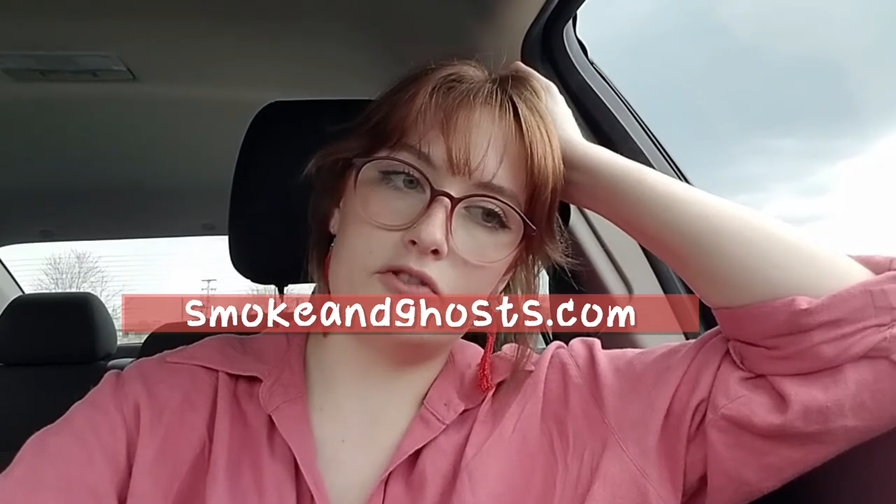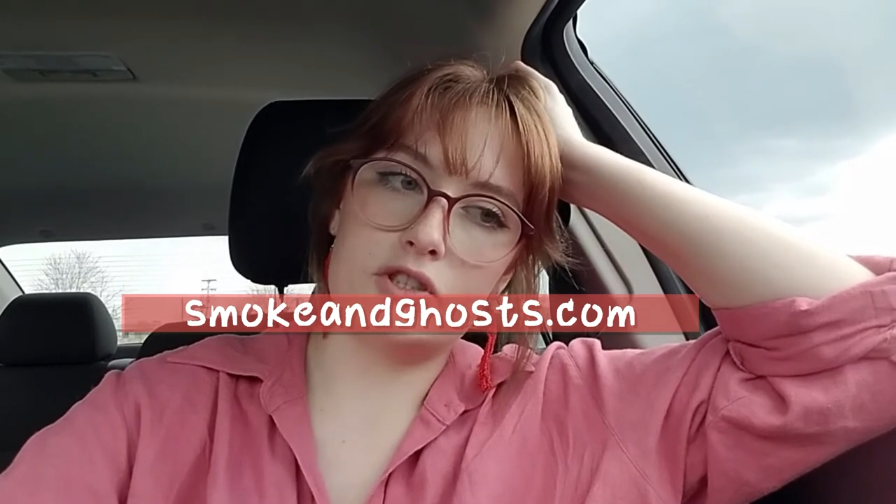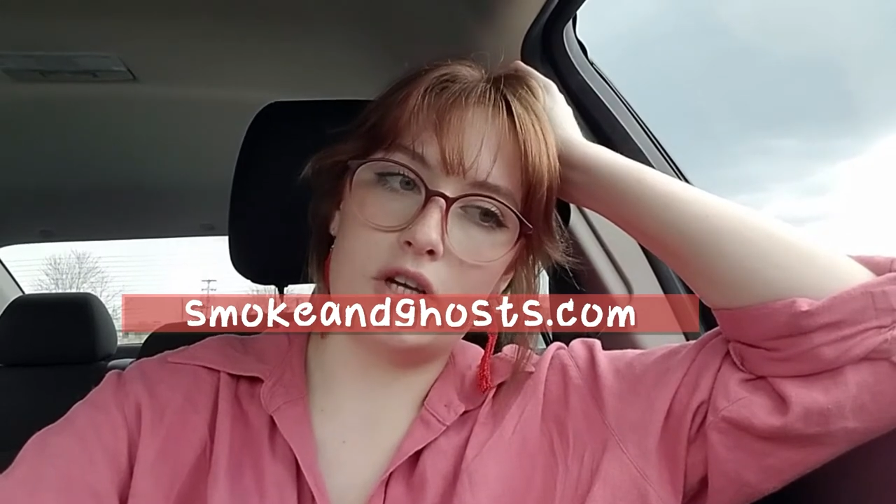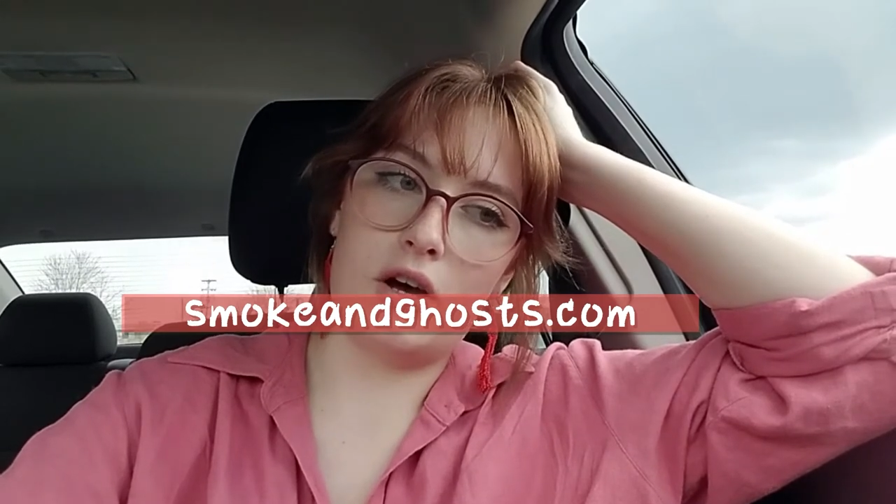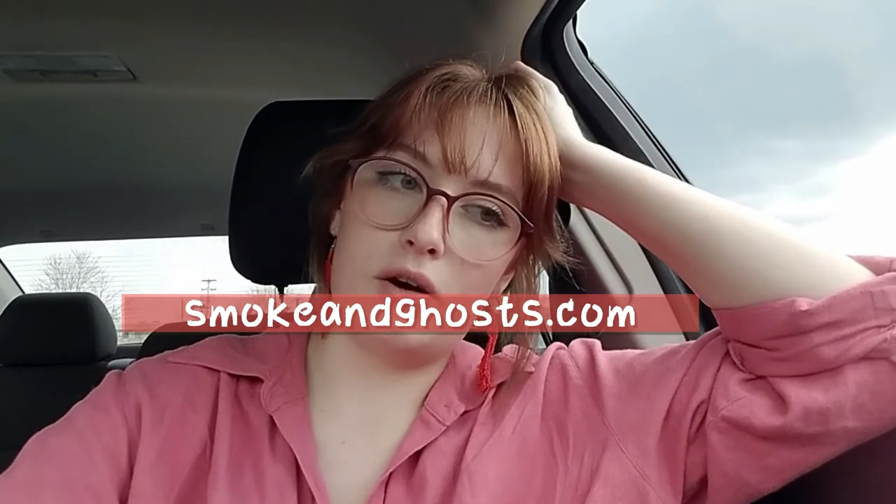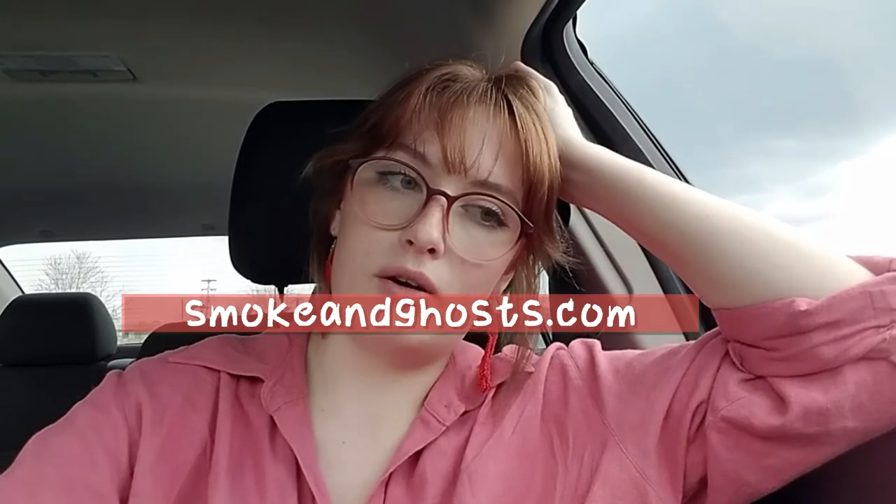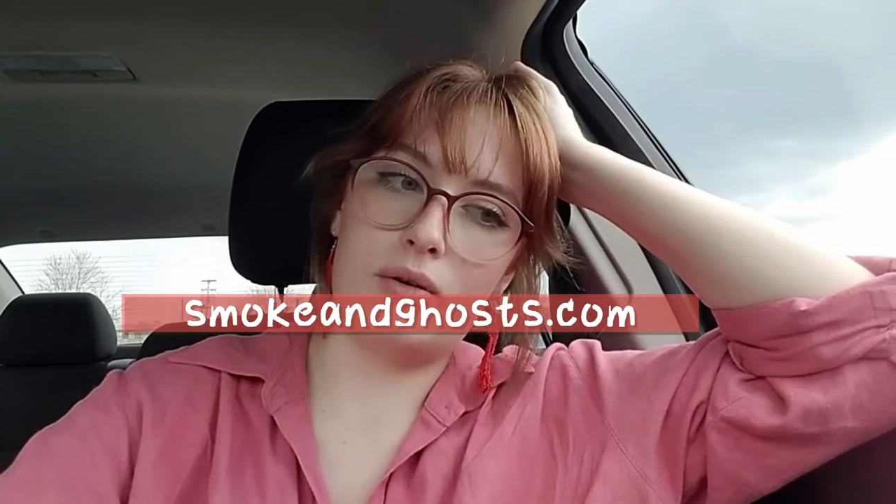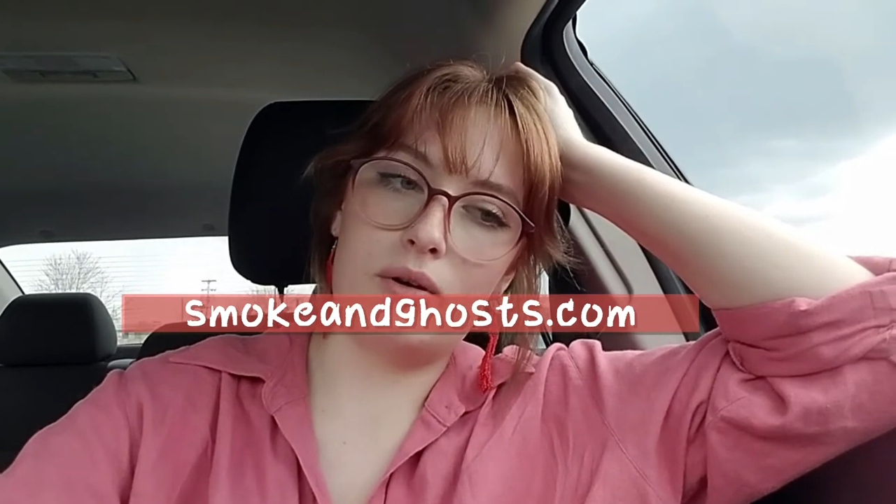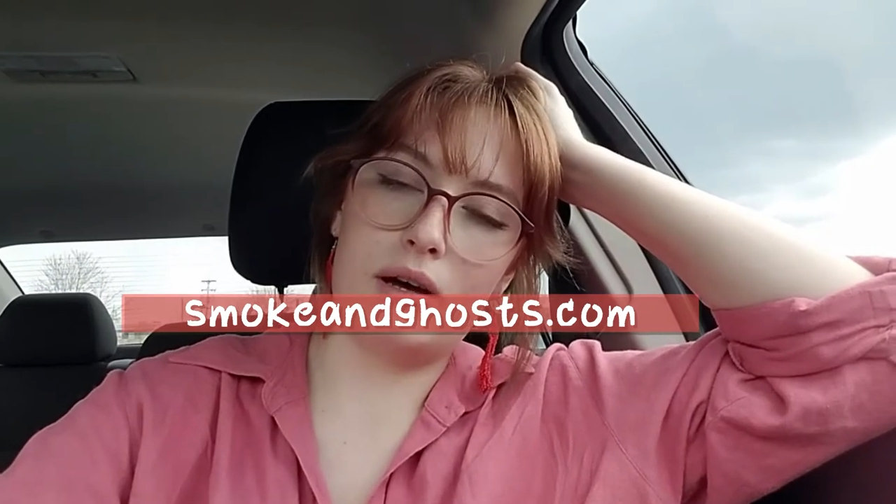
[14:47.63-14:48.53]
show.